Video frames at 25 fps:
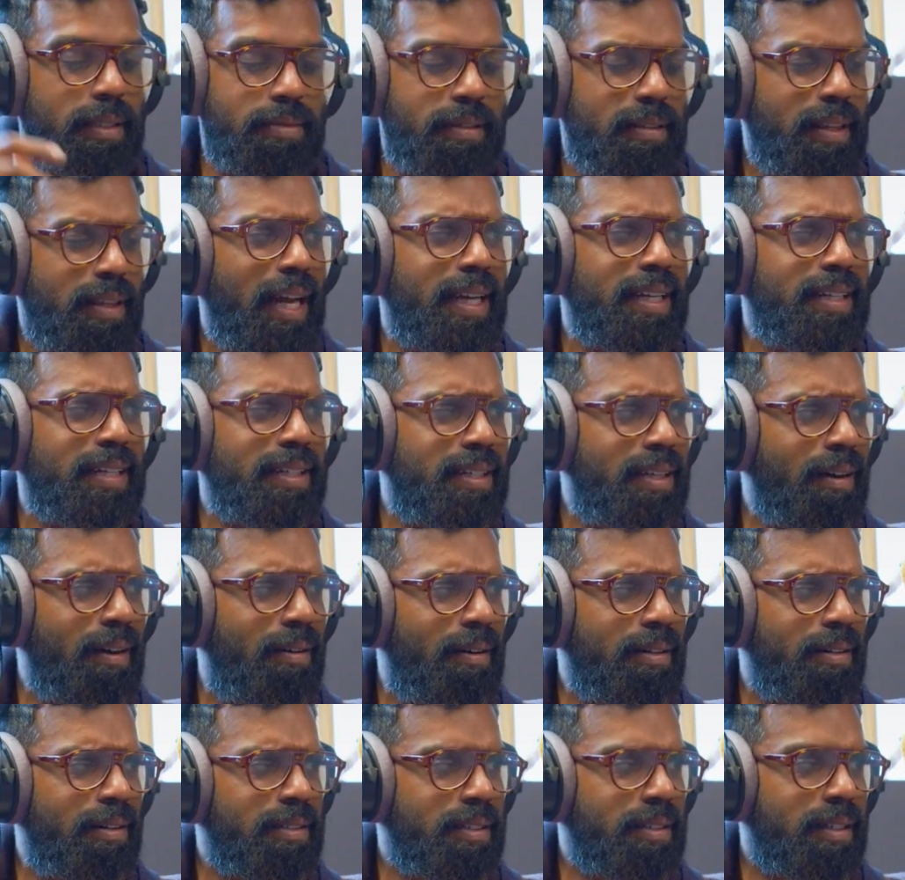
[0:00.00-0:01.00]
Thank
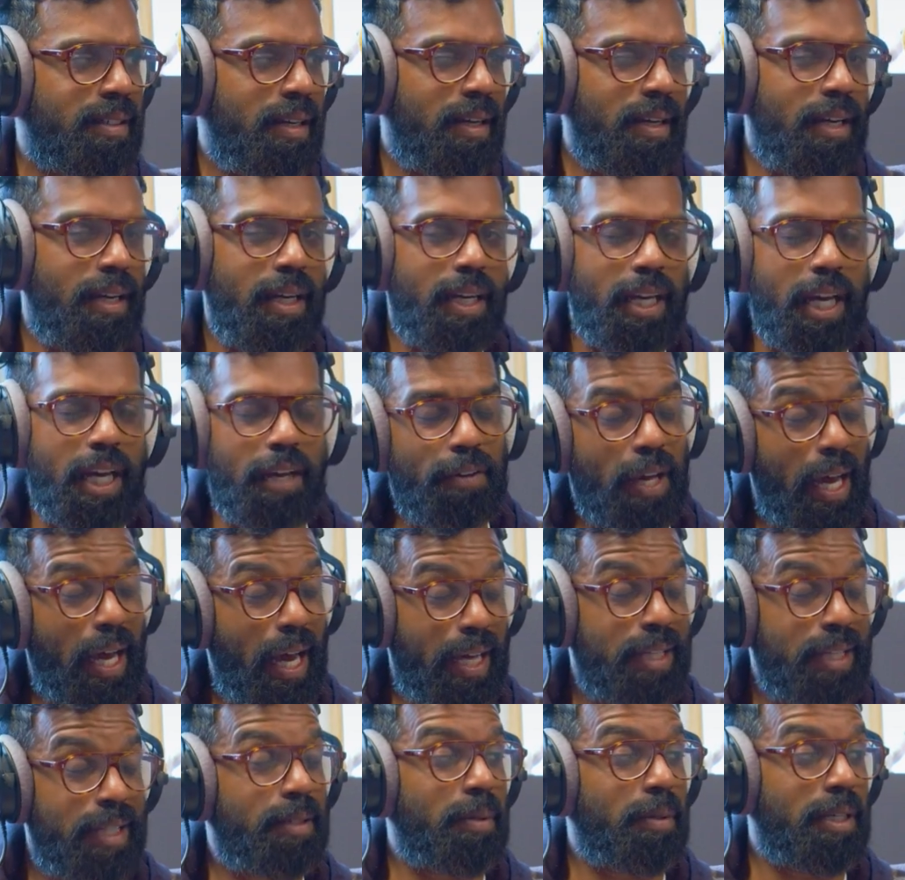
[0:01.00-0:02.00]
God. If it
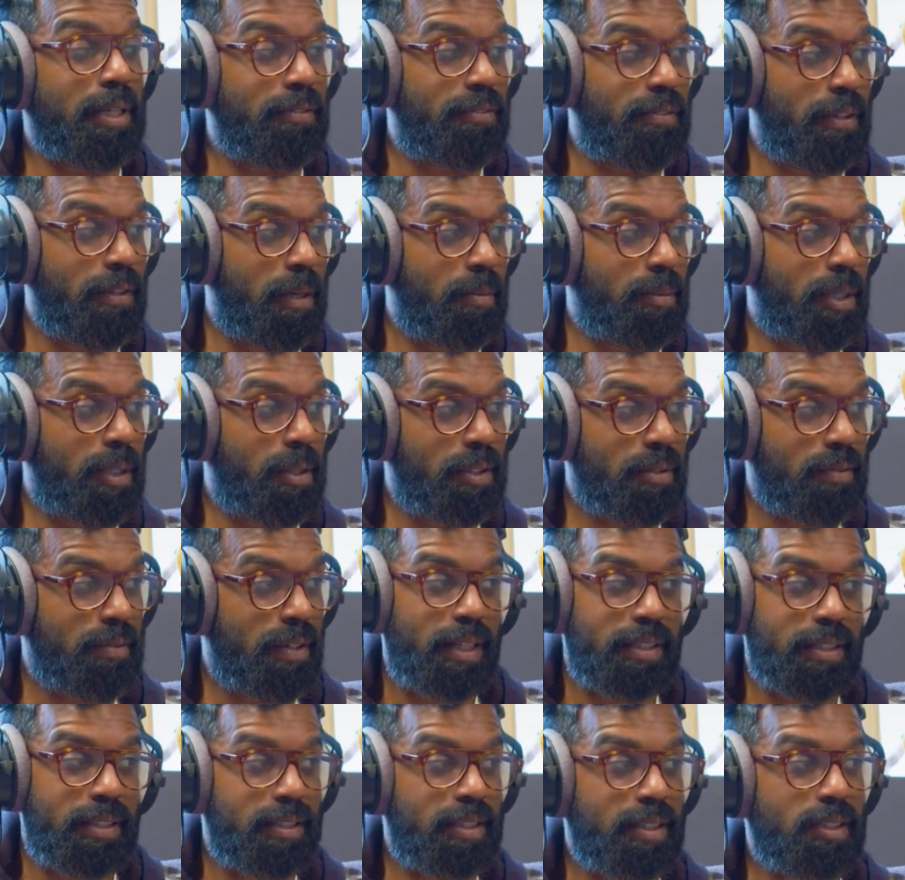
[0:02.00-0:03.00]
had been filmed, I would have
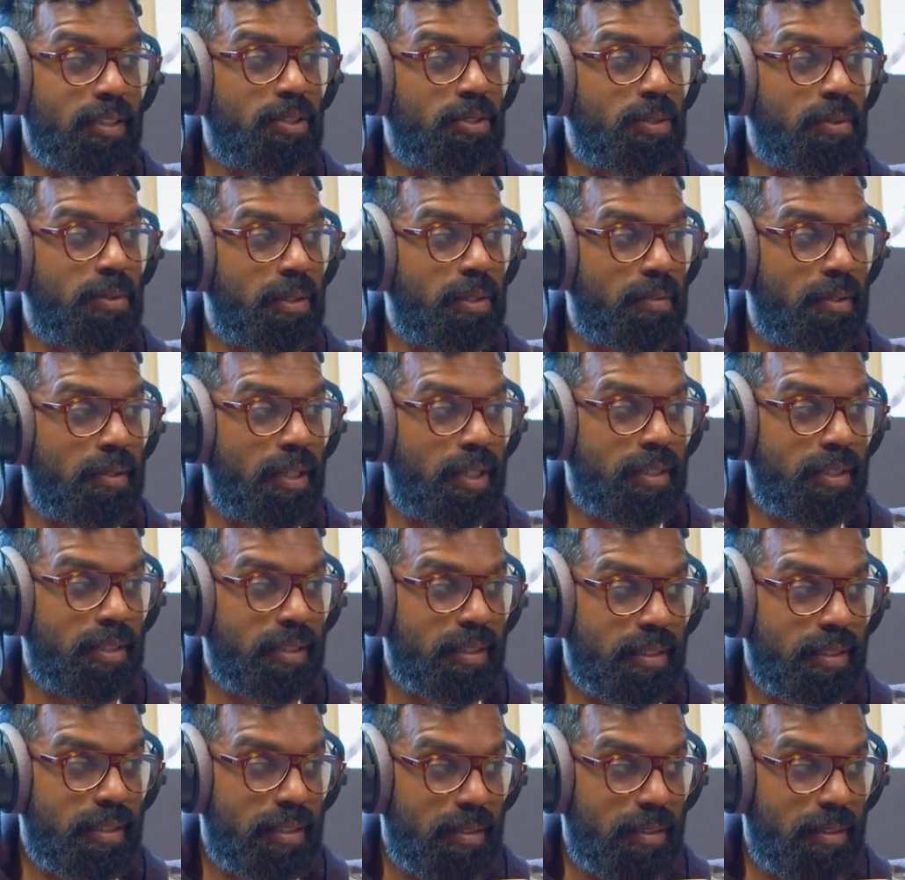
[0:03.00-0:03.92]
asked to destroy the rushes.